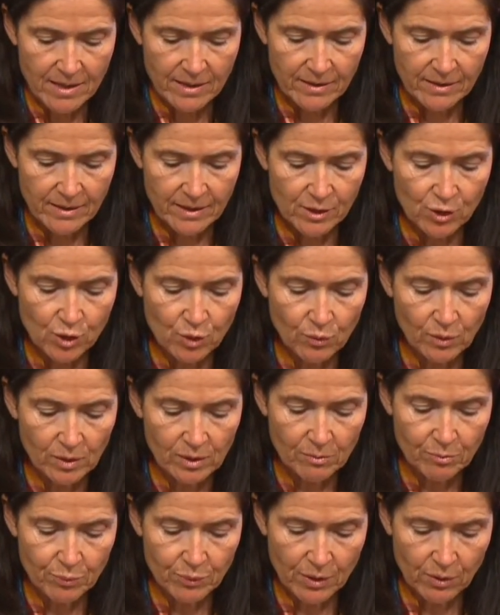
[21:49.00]
This dual
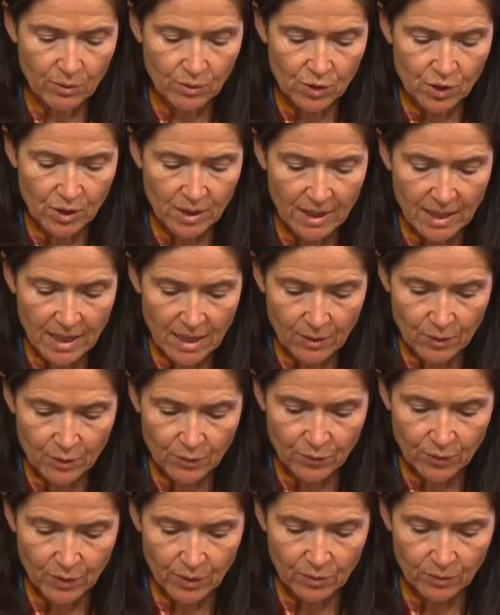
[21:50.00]
approach allows
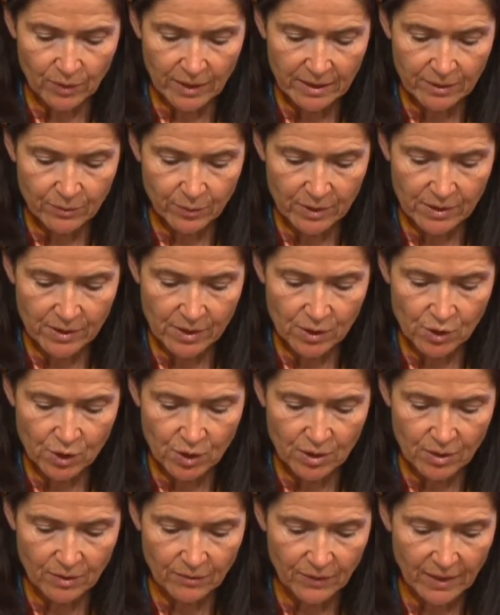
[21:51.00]
for a green
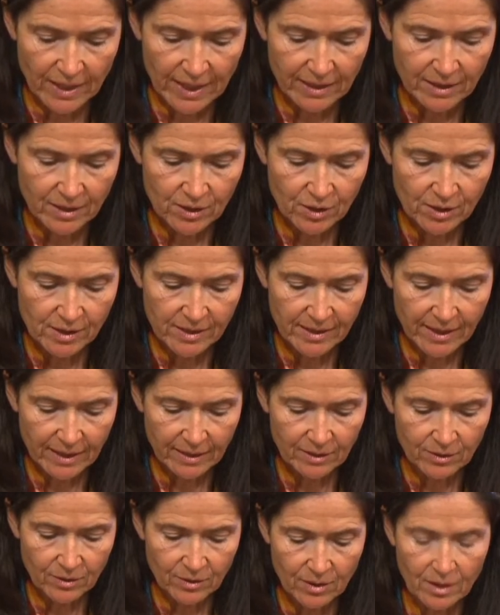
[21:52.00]
transition of the energy
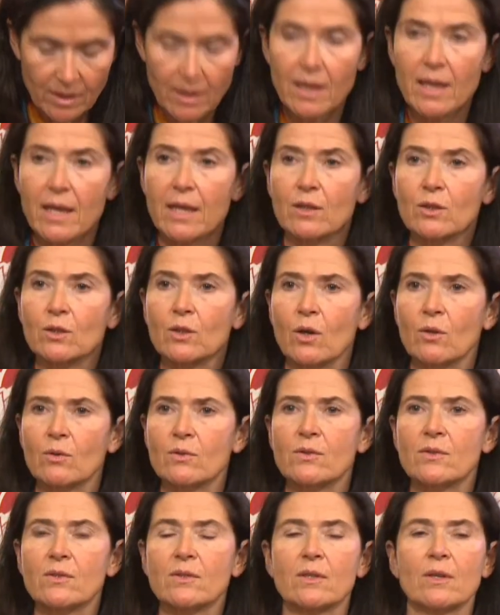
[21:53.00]
sector at
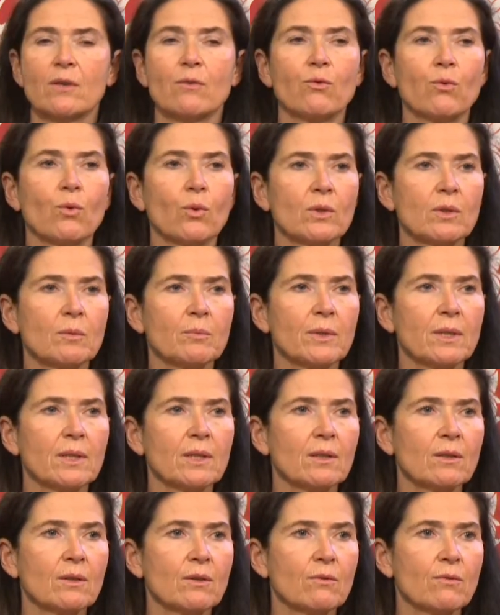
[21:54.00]
costs
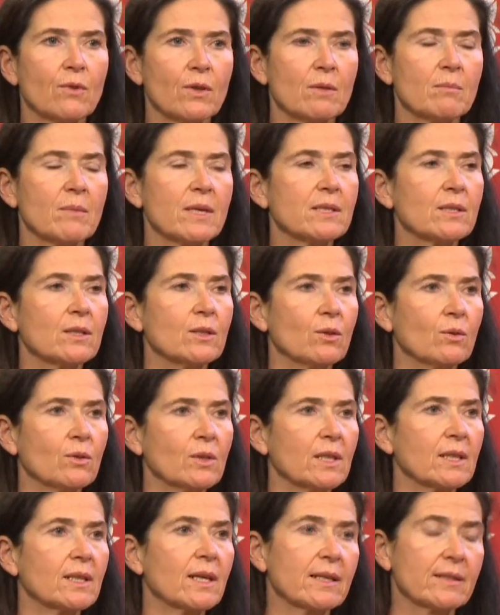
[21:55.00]
affordable for the
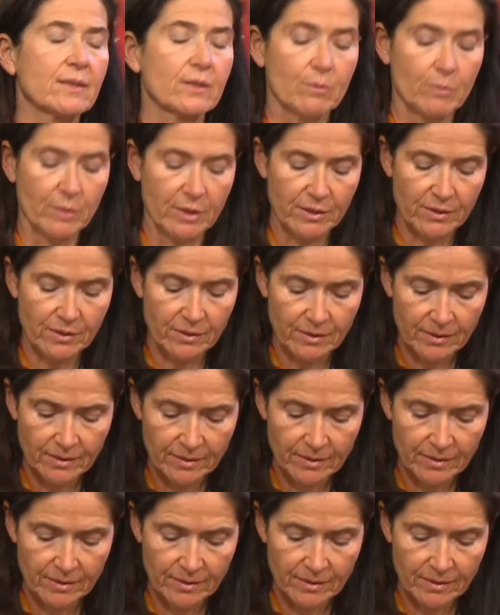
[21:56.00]
Macedonian customers.